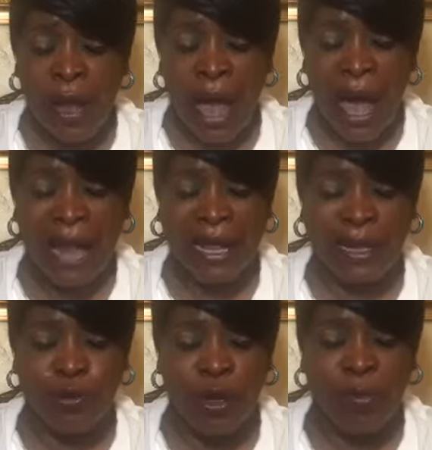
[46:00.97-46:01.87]

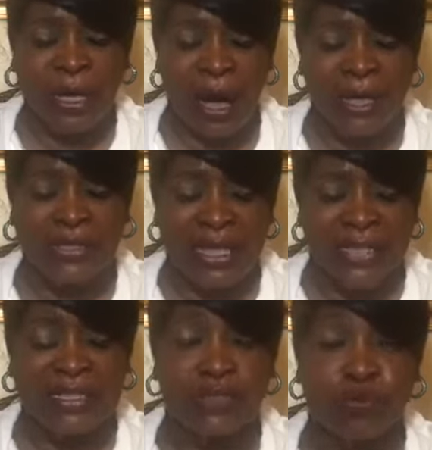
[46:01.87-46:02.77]
Hallelujah. Because
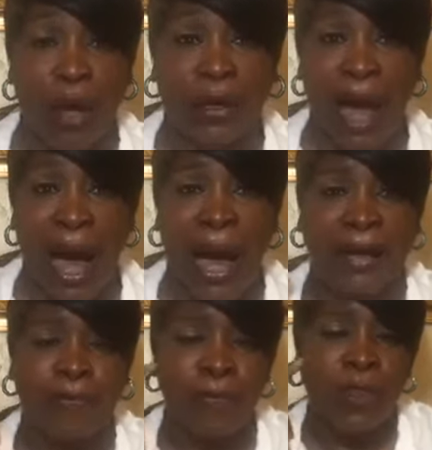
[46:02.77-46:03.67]
this is what
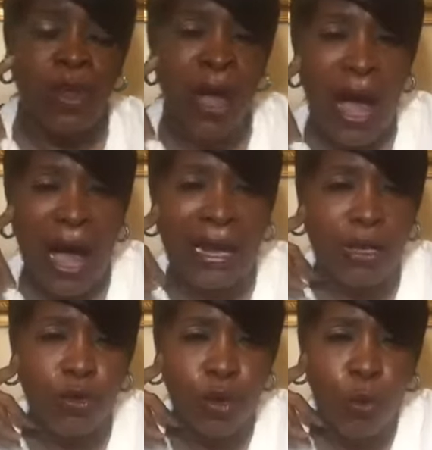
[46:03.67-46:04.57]
God
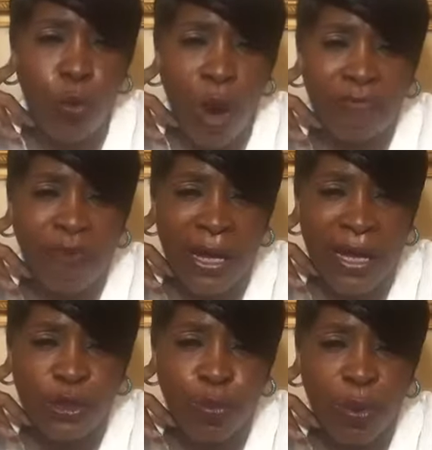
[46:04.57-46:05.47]
hallelujah, want for
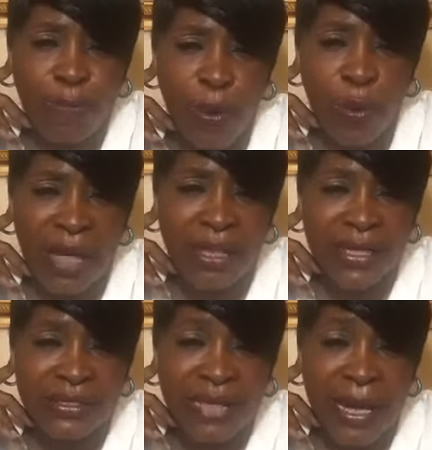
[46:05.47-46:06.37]
his people in
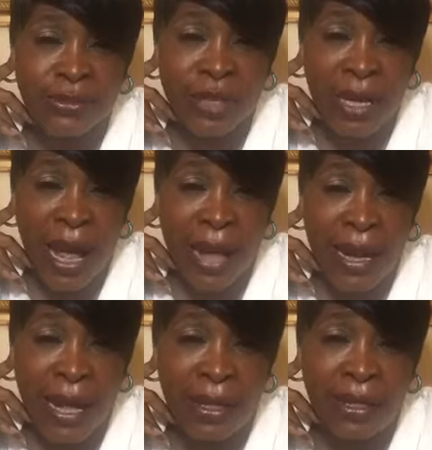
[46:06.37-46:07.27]
this season
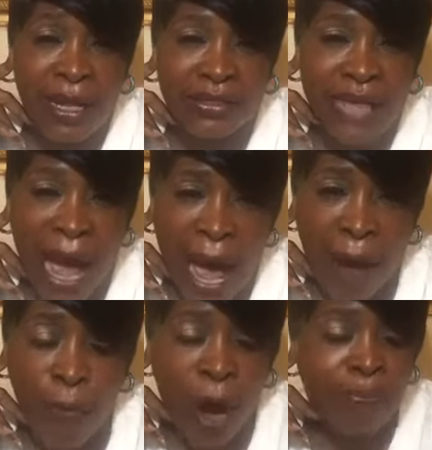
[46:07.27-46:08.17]
and in this
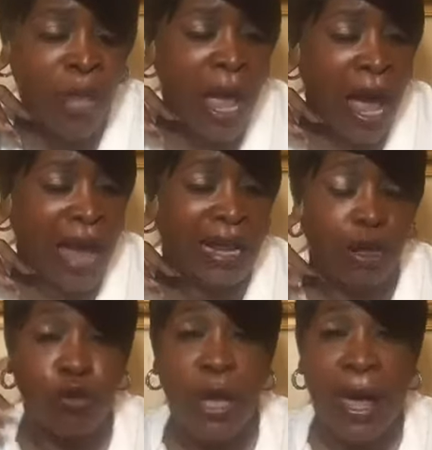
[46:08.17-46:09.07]
hour,
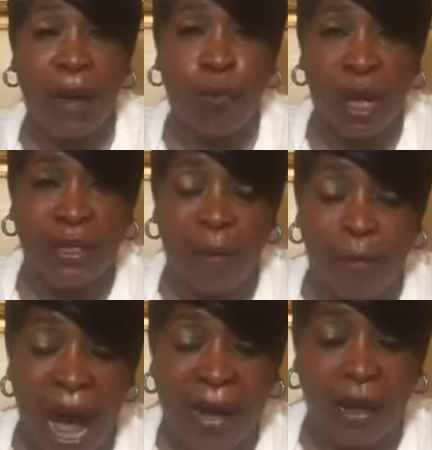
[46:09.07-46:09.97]
hallelujah. And when the
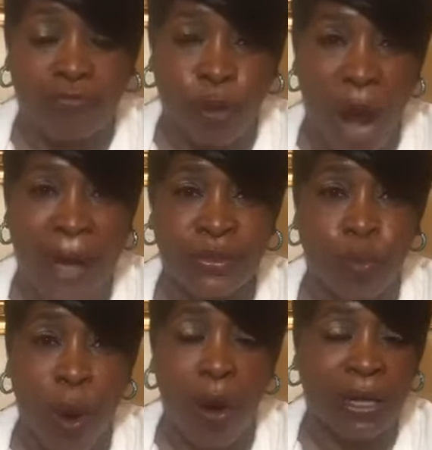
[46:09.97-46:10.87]
body of Christ
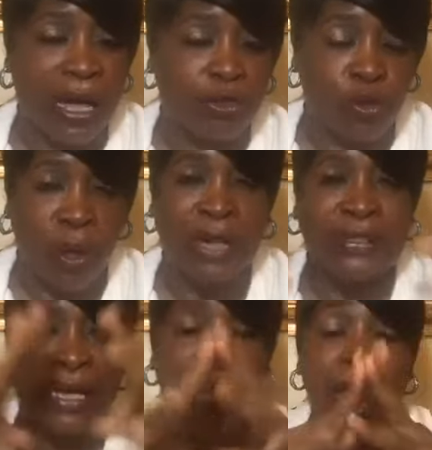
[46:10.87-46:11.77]
walk in
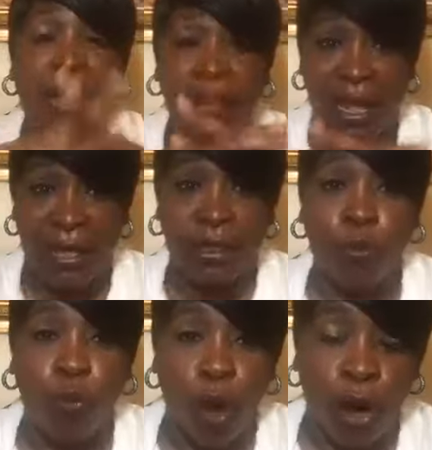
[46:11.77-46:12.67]
unity, then the
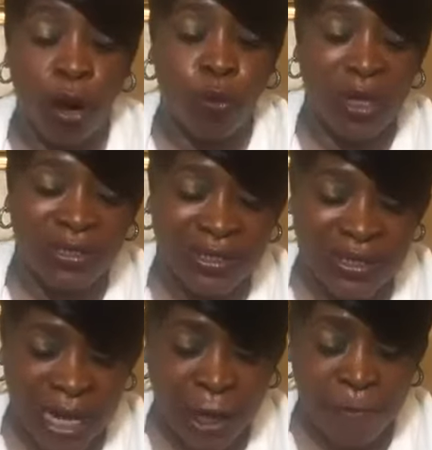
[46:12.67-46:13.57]
world will
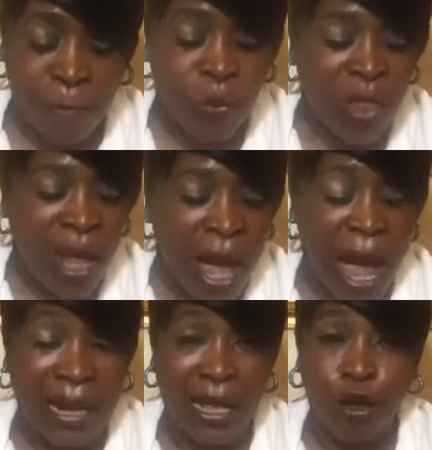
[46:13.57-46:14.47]
see,
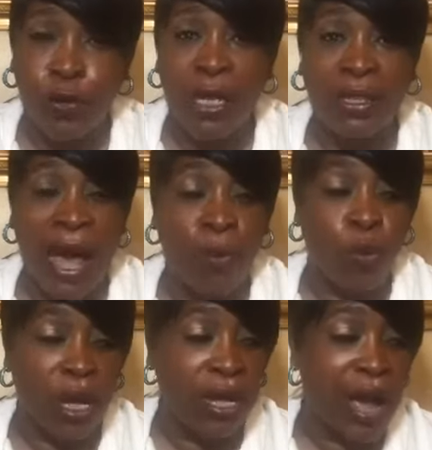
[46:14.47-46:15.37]
hallelujah, that
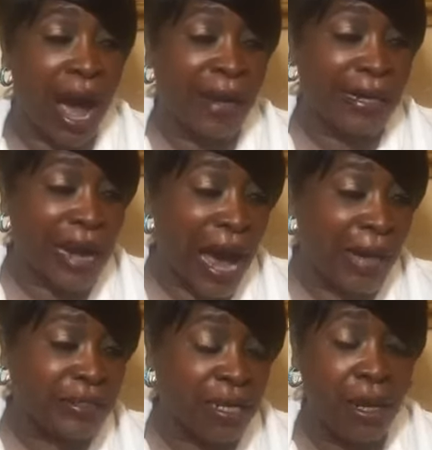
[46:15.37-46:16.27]
we are
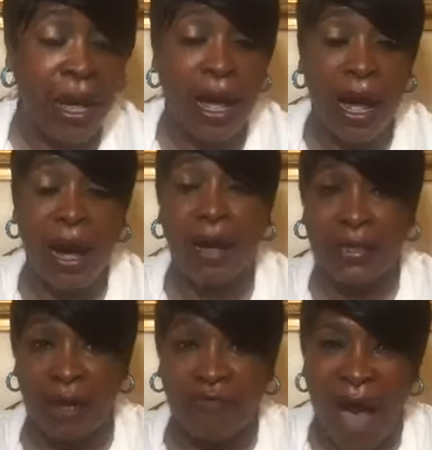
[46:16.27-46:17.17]
not uh,
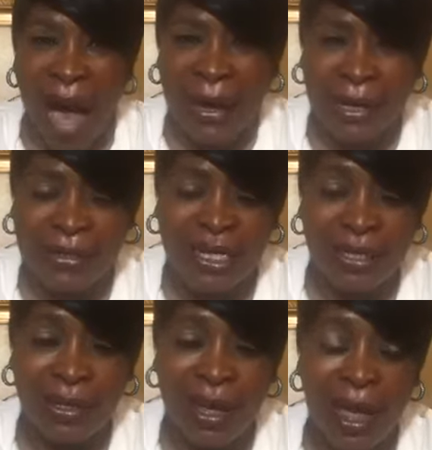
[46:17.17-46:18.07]
divided,
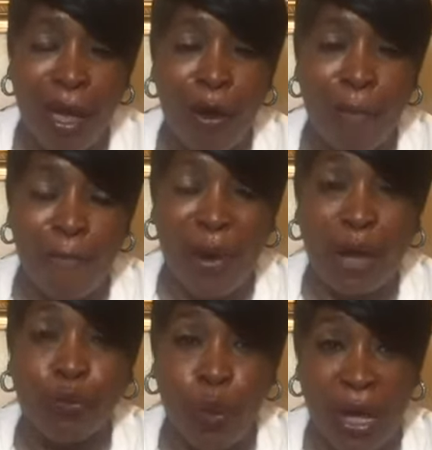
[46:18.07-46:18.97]

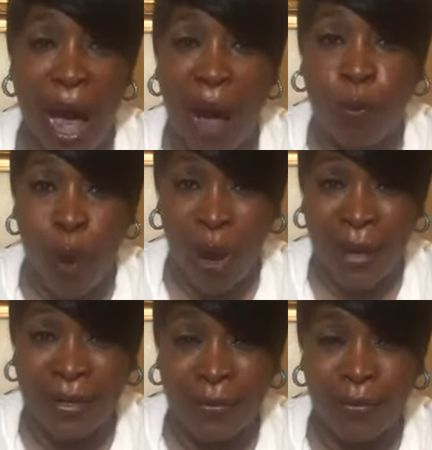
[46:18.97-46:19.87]
but we are
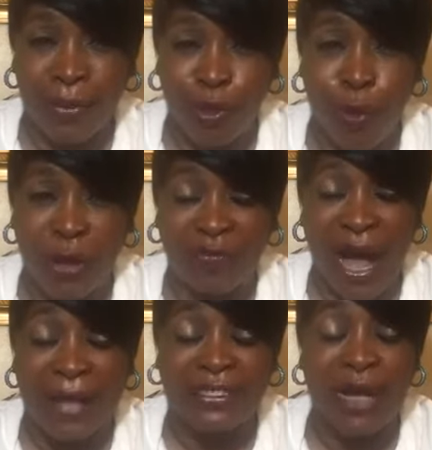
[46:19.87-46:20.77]
one. The word of
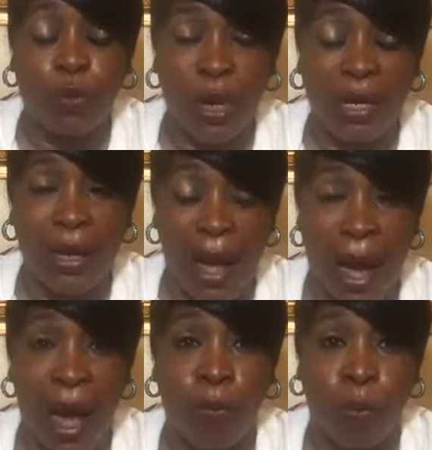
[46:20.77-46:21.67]
God say we
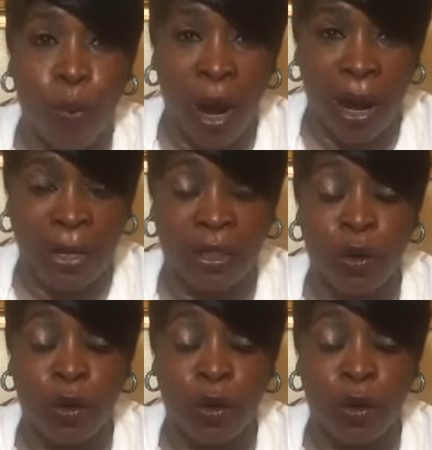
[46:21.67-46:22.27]
are one.